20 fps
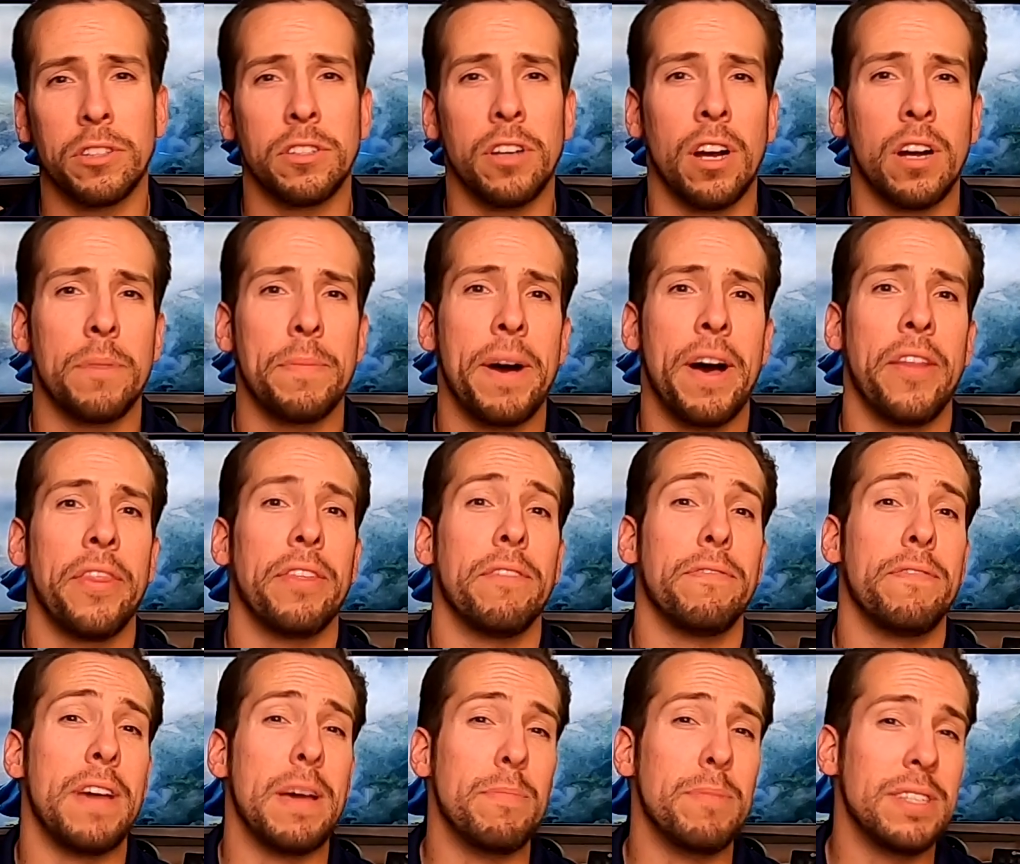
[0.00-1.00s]
to talk about the
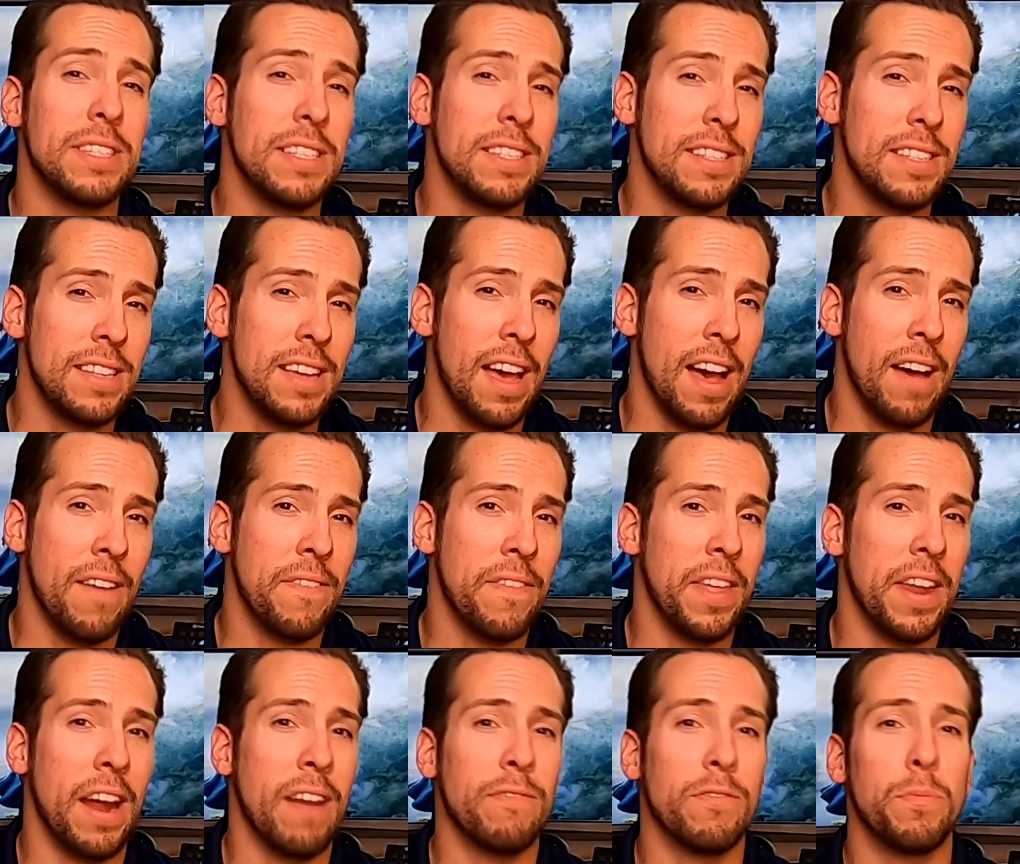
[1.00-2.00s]
famous ETF
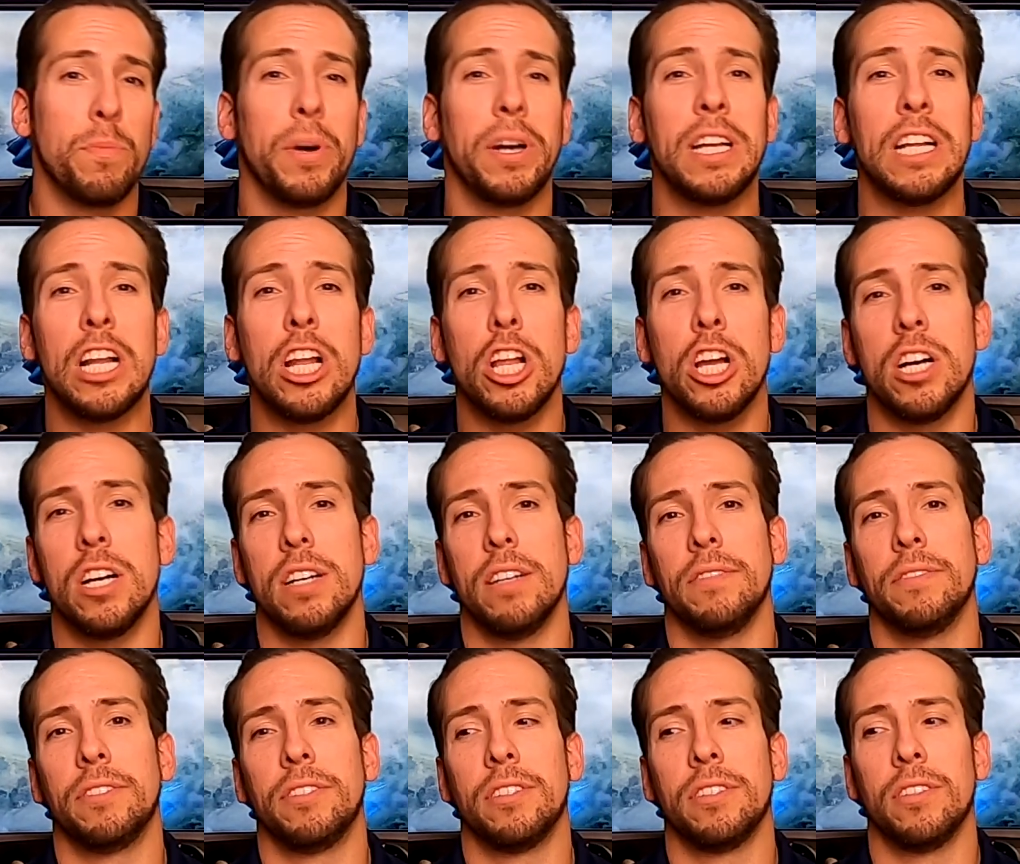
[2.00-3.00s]
that everybody
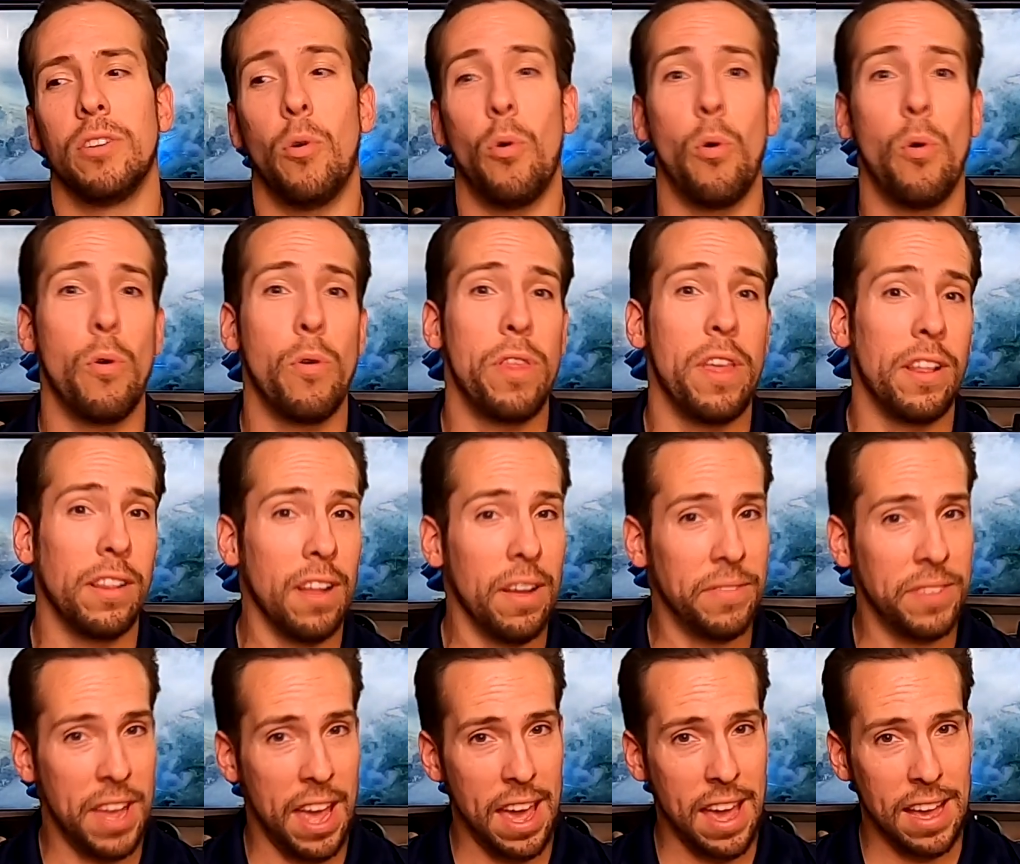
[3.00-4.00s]
loves, or they
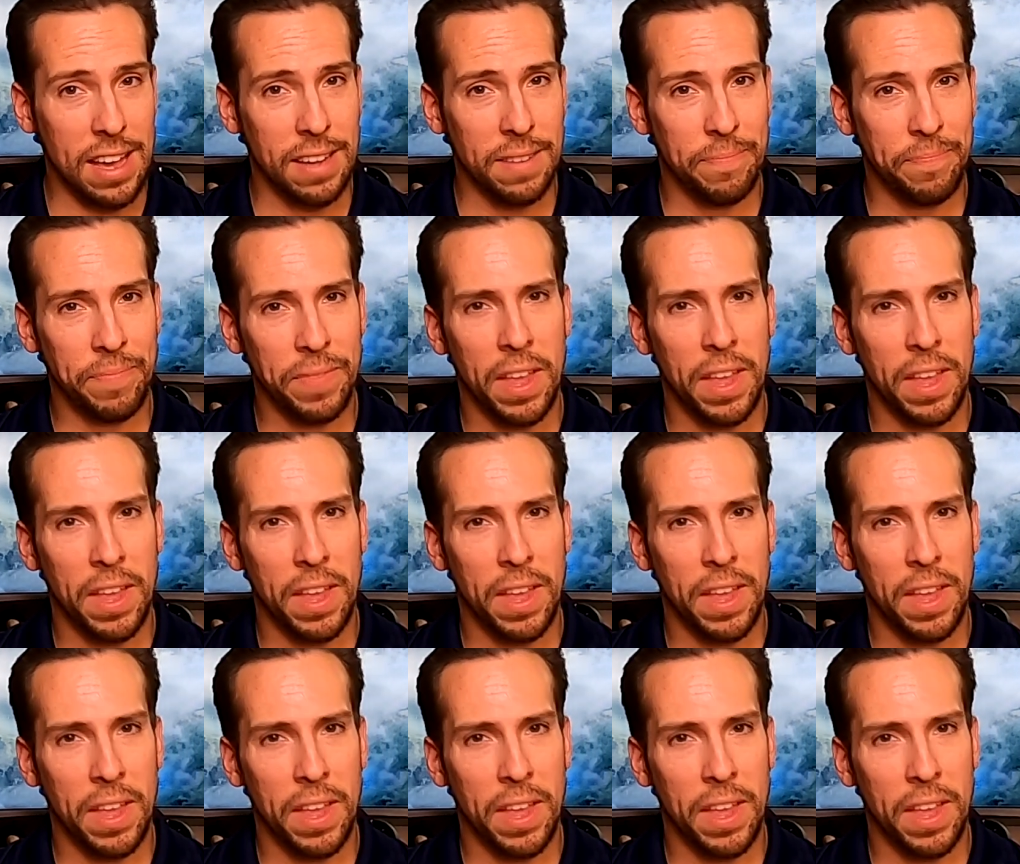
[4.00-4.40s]
love to hate,